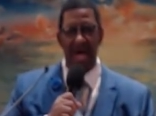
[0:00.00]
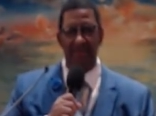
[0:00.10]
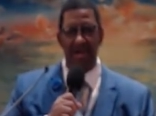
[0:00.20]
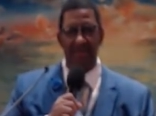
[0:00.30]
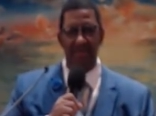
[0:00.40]

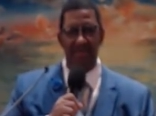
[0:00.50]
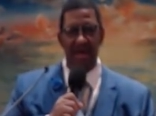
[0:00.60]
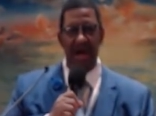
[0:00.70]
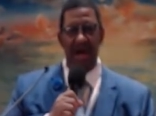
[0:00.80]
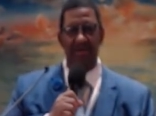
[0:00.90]
have a couple of
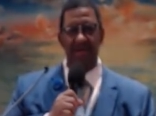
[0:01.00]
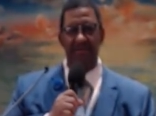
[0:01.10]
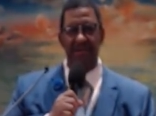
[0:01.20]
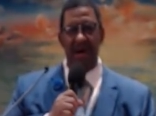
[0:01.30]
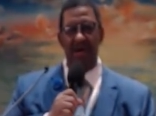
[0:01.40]
songs,
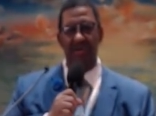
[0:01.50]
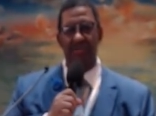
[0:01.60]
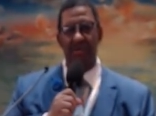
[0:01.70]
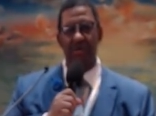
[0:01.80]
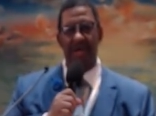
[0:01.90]
a song or
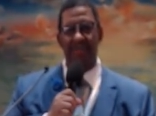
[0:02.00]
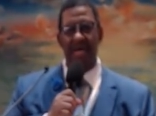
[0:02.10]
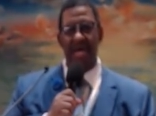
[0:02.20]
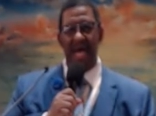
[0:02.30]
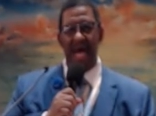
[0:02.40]
two, and
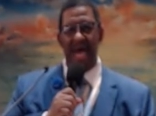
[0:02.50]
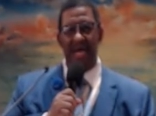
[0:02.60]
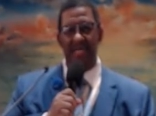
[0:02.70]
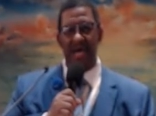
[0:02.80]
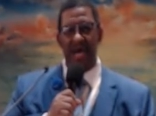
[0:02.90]

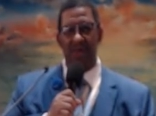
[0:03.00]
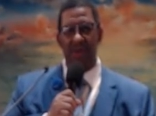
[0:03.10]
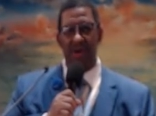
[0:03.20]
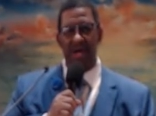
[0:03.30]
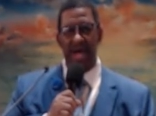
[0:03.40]

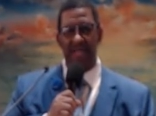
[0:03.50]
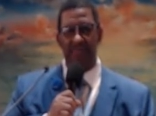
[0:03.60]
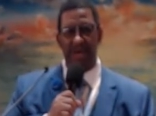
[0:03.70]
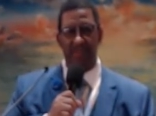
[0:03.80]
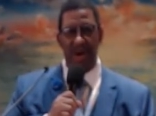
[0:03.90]
we're going to
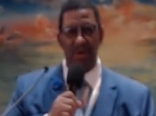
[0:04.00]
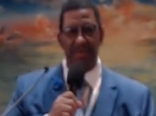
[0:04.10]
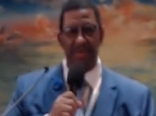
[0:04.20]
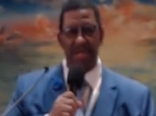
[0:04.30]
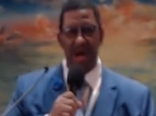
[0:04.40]
ask Brother
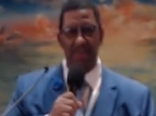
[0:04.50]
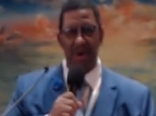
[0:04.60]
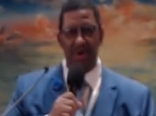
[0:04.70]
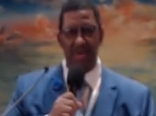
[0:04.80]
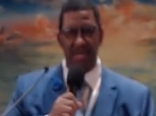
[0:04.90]
Bolden to come
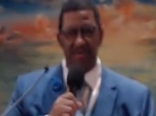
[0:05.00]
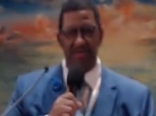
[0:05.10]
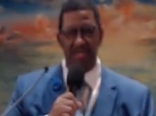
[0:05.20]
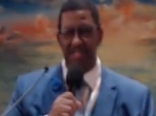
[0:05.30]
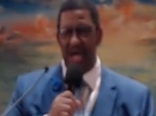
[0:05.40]
on and give
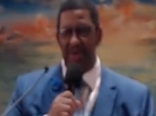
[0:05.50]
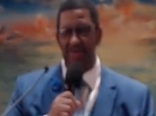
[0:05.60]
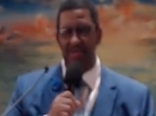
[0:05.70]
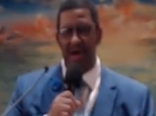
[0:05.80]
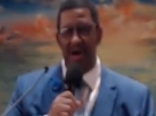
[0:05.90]
us a
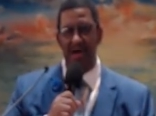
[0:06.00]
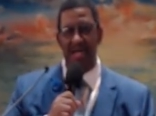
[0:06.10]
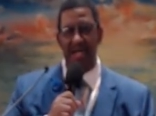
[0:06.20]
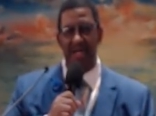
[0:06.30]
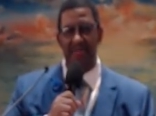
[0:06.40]
shouting song
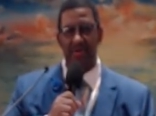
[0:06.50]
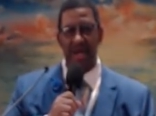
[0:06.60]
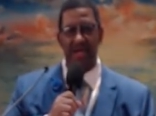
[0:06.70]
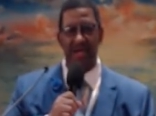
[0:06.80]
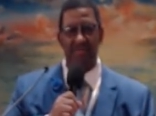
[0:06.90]
and let us
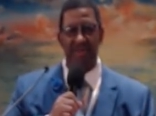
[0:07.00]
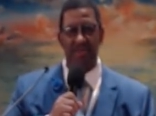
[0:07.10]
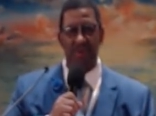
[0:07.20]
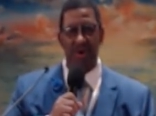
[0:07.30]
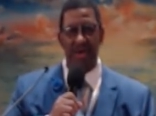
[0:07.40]
crank it up
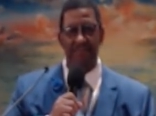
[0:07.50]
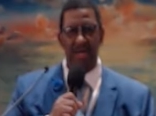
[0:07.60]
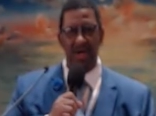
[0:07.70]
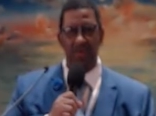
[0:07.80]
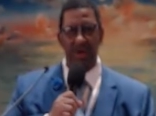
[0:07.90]
this morning.
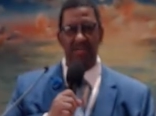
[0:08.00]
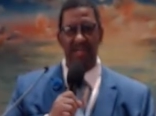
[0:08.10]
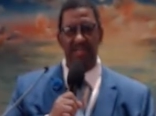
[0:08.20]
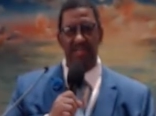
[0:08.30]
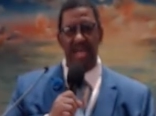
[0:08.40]
We're
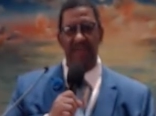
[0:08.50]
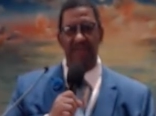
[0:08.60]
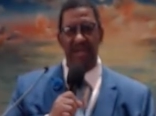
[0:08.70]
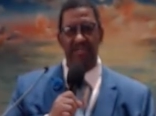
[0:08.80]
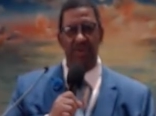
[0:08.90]
just
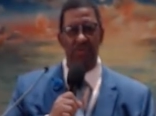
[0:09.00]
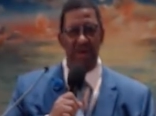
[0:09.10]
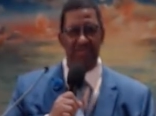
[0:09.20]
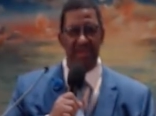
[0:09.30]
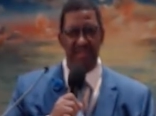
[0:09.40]
thankful that you're
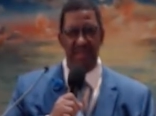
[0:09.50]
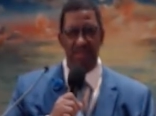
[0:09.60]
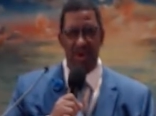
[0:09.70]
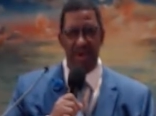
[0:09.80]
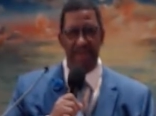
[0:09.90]
with us this
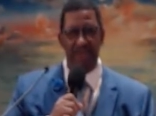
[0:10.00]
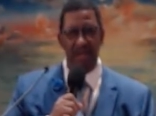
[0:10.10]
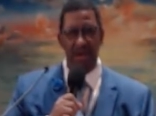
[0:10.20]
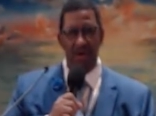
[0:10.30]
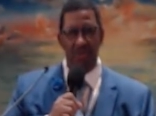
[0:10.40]
morning.
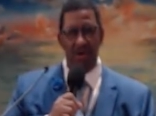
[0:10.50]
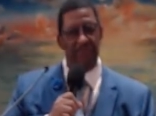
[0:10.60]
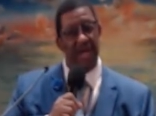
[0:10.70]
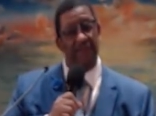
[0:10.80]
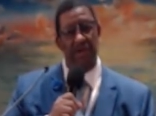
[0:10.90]
We're
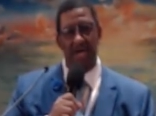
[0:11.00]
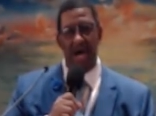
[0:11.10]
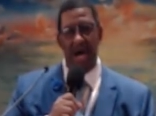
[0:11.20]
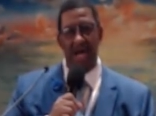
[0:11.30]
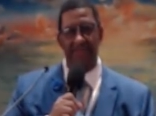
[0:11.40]
thankful to
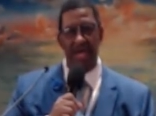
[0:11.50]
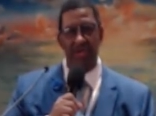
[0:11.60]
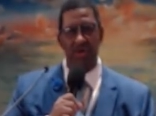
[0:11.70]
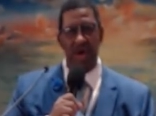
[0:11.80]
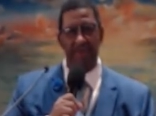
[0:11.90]
God that
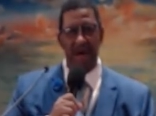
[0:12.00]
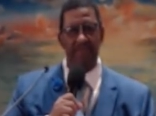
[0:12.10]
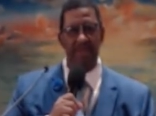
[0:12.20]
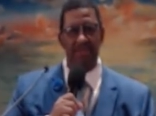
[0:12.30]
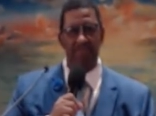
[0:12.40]
you have
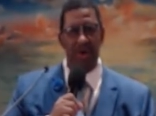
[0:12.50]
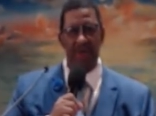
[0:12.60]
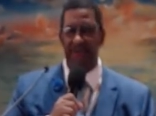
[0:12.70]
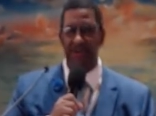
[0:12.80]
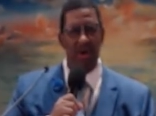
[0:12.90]
come this
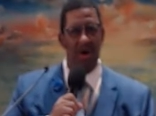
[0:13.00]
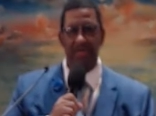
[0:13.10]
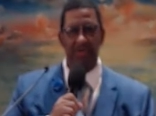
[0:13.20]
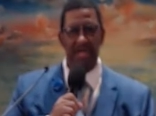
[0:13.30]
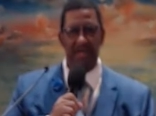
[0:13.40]
morning for no
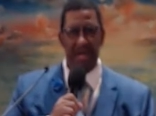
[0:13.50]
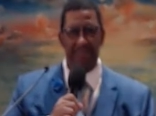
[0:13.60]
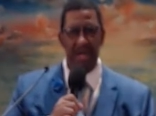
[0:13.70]
other reason